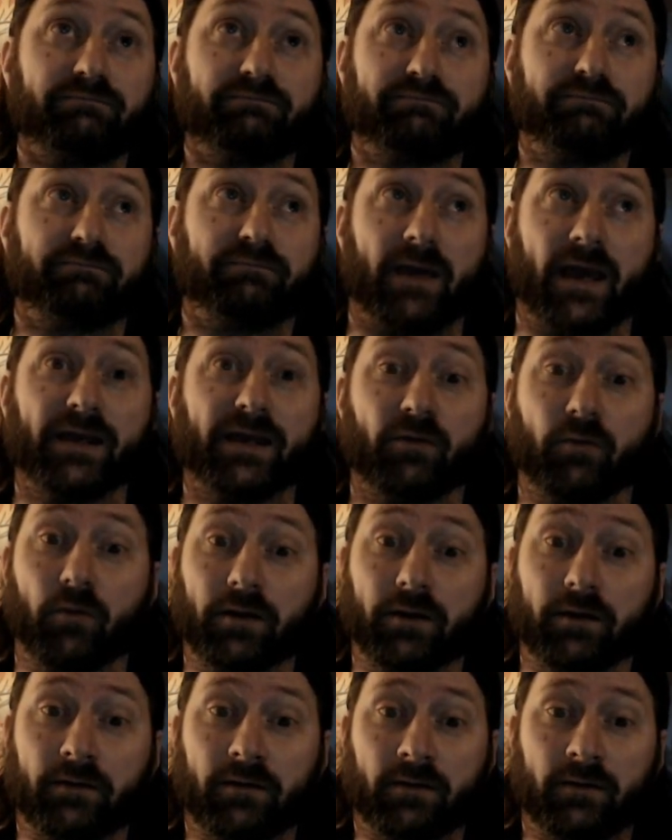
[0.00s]
anyone
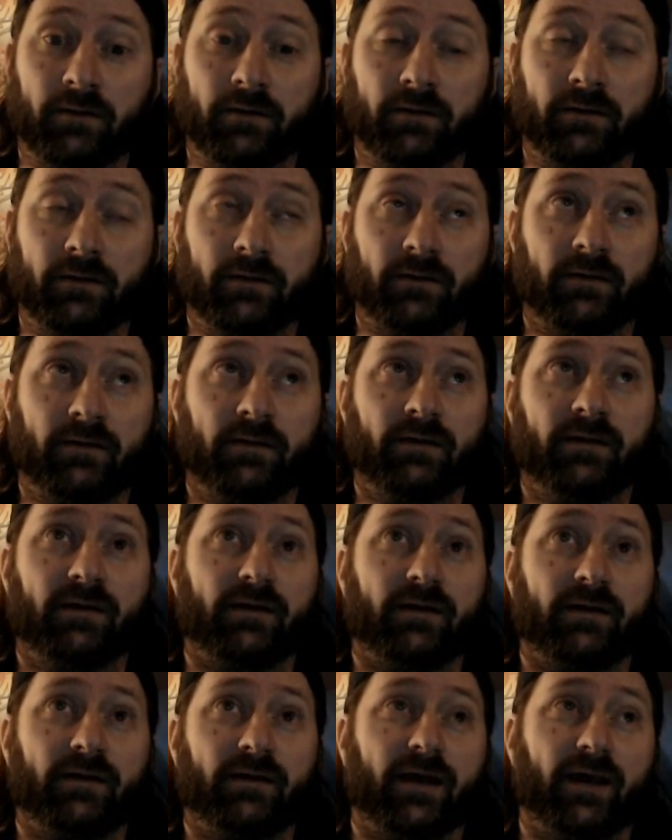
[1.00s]

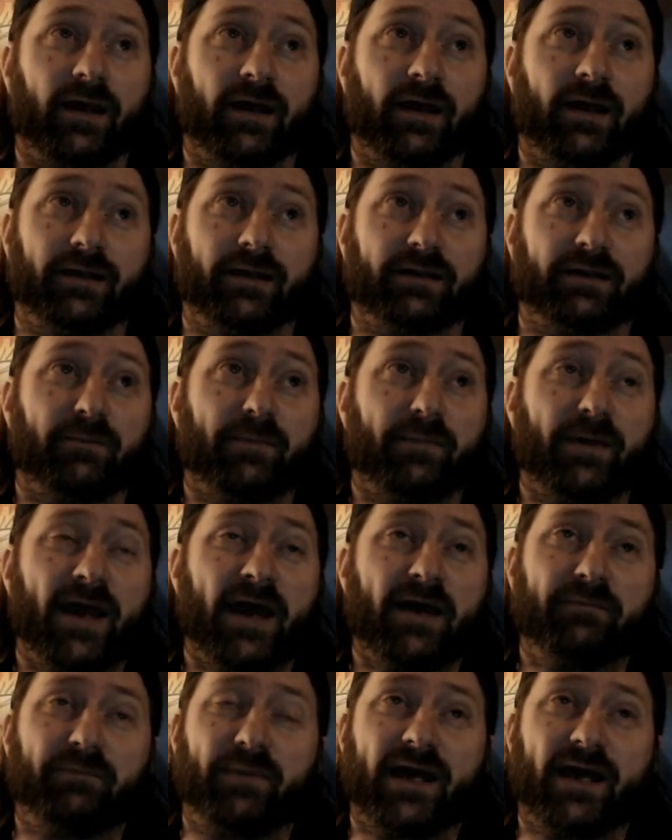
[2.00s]
and the Bad
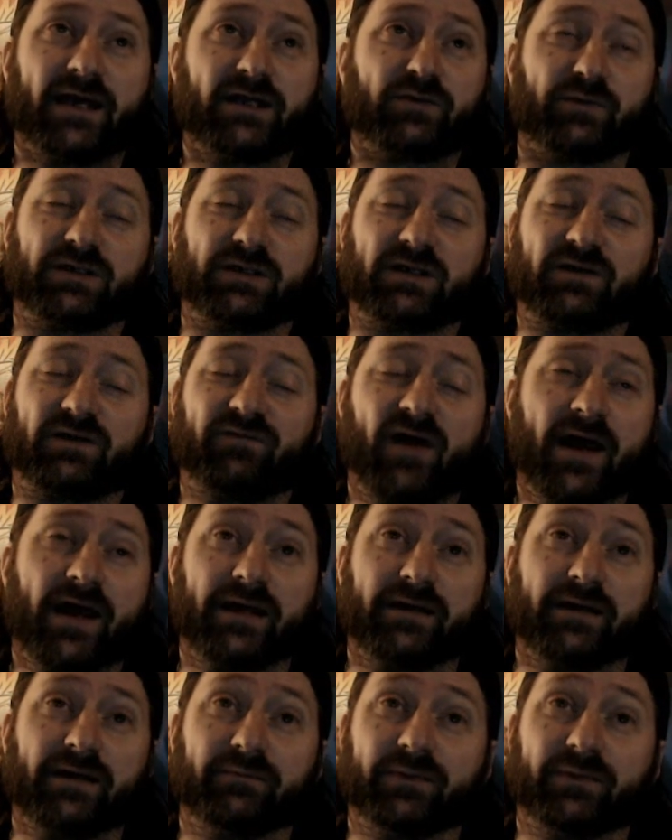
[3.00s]
Batch was fine, but
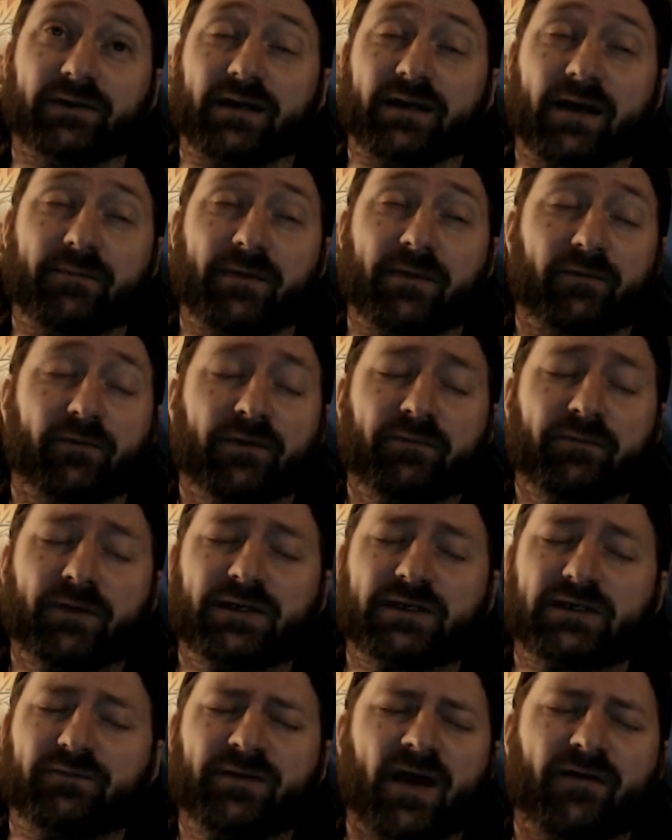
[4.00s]
I mean, we're missing. We
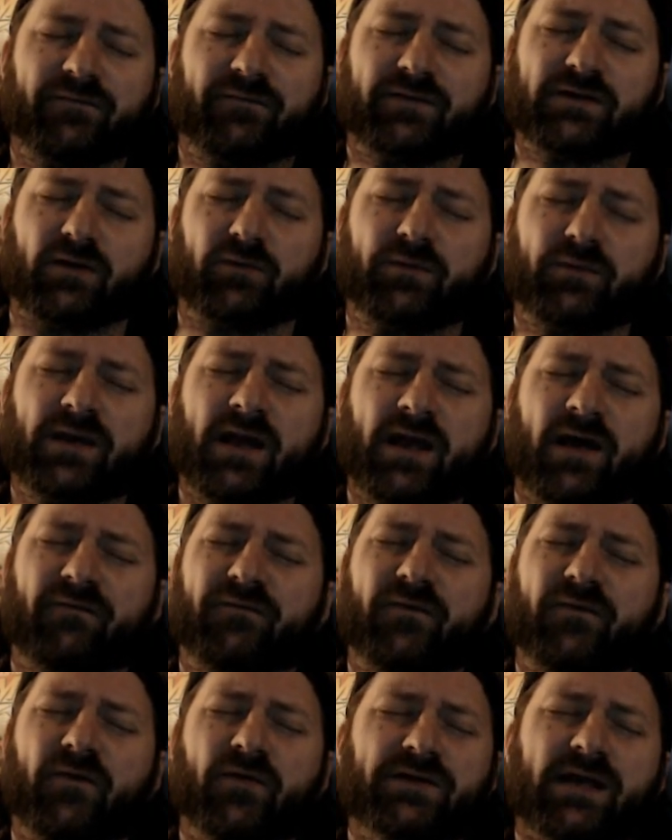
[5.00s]
got so we got four
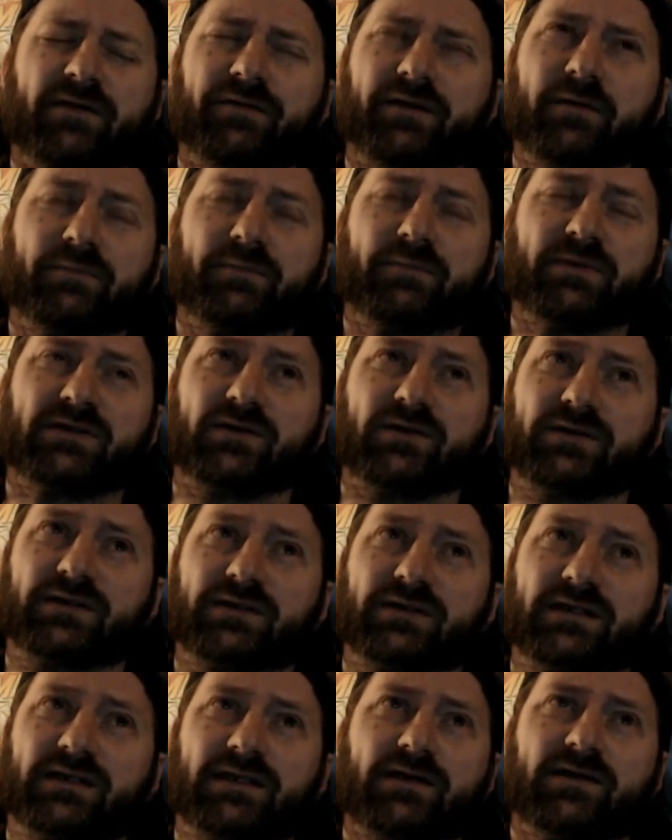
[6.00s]
solid episodes that they could
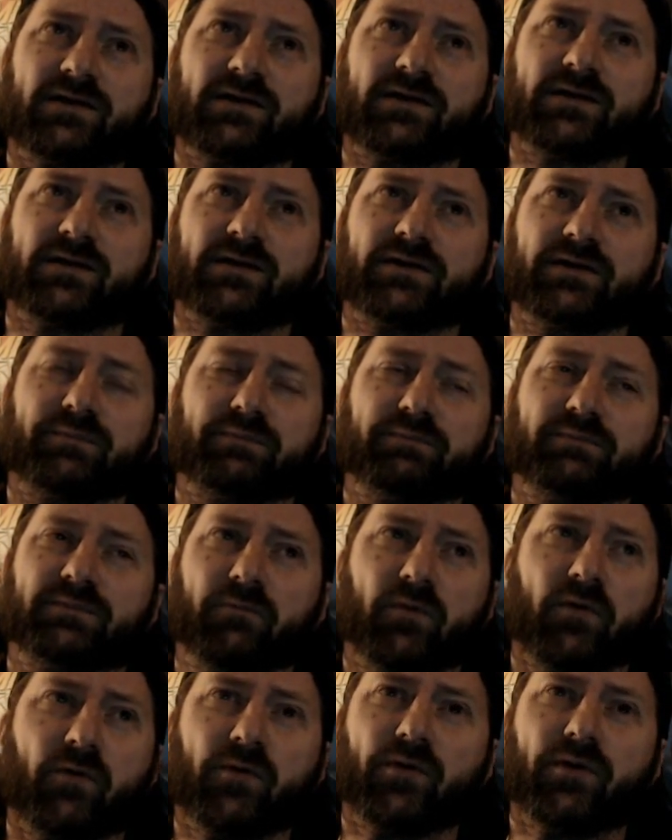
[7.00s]
have done
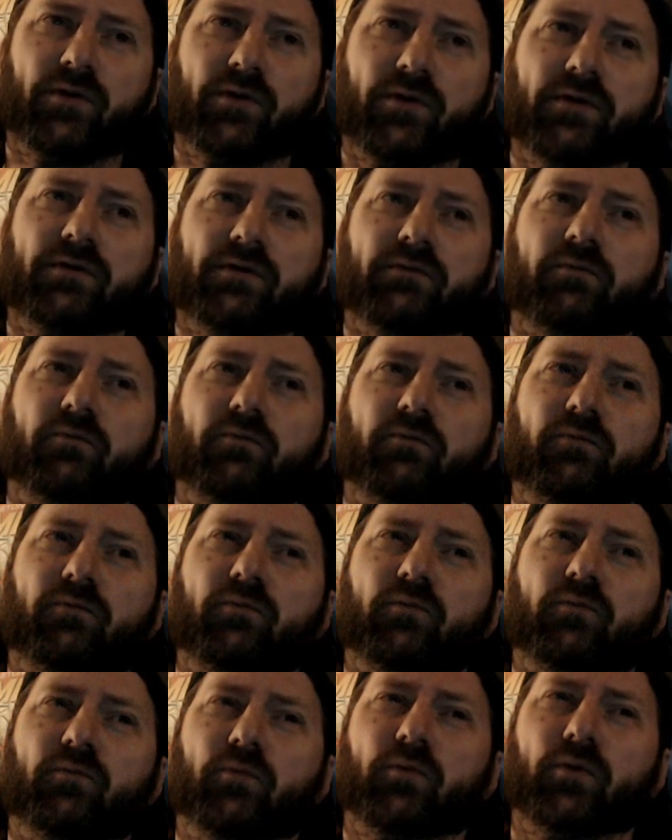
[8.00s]
more world
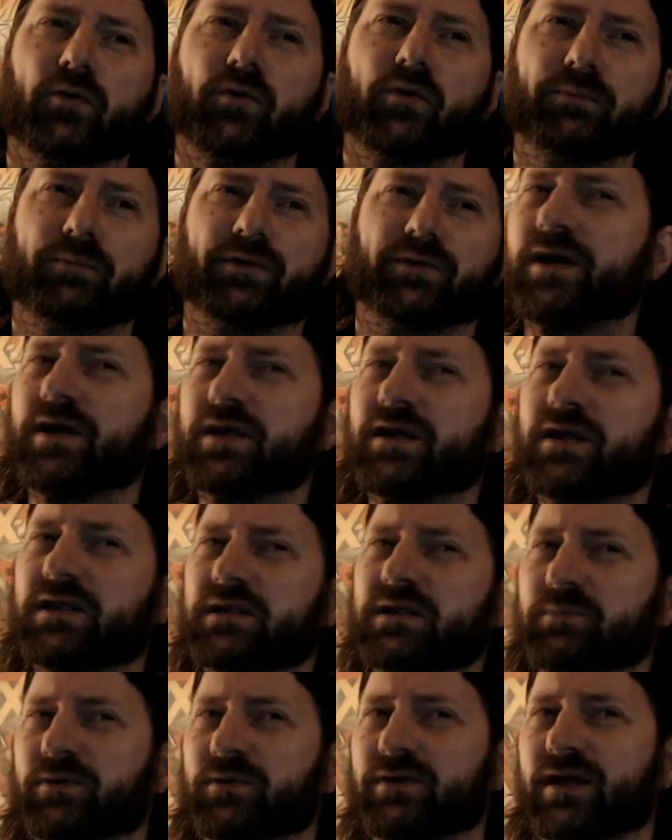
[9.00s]
building, more
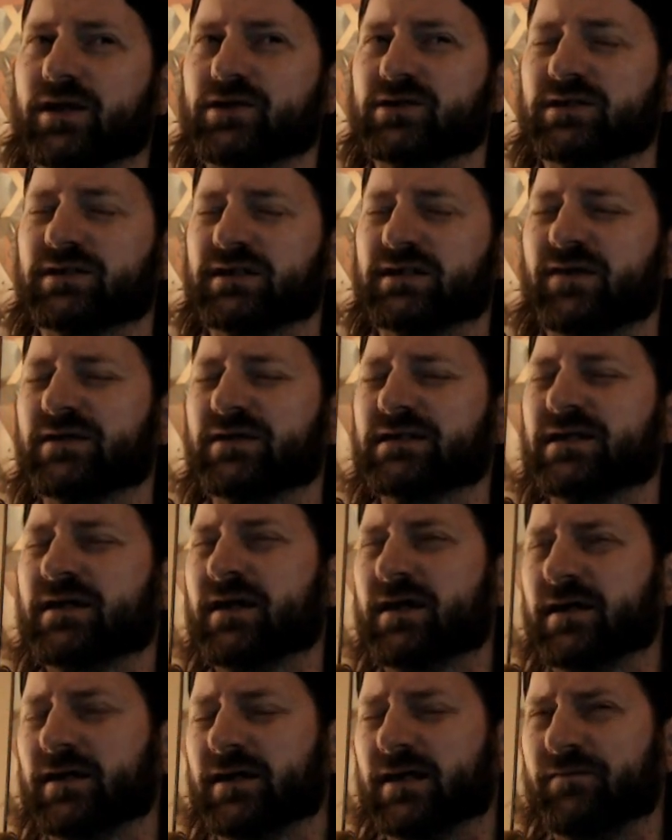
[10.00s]
explanations. Give us,
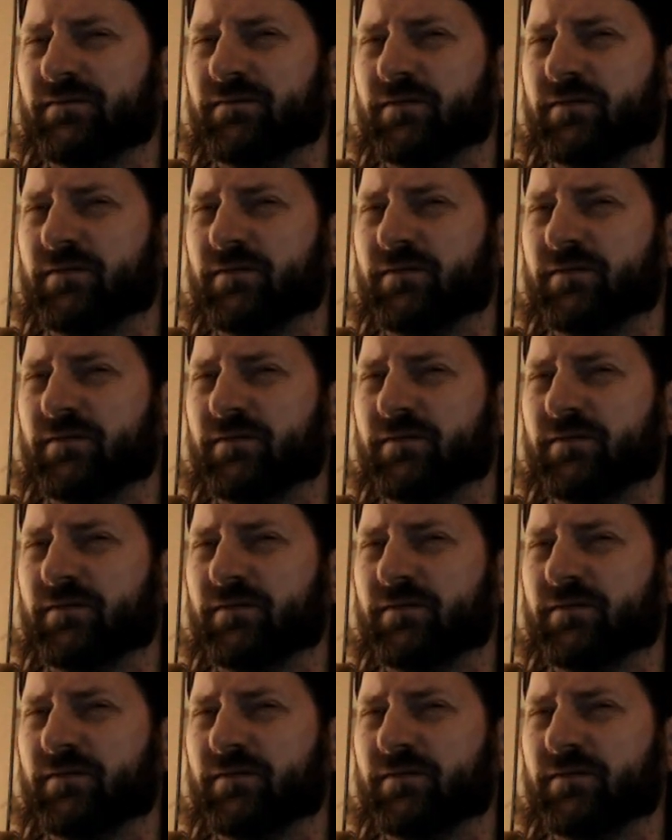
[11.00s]
give a